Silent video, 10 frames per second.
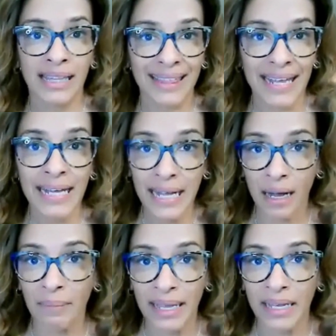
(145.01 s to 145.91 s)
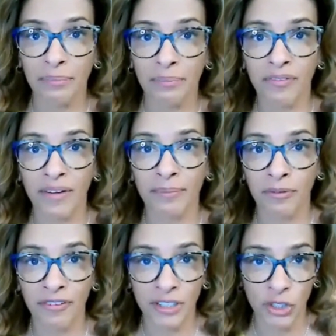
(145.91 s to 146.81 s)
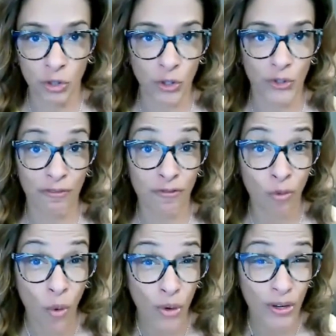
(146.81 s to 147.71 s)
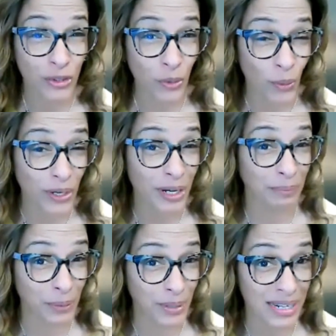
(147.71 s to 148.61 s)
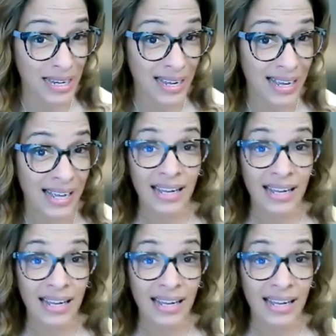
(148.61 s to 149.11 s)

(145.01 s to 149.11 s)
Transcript: they can come in and provide professional learning for your community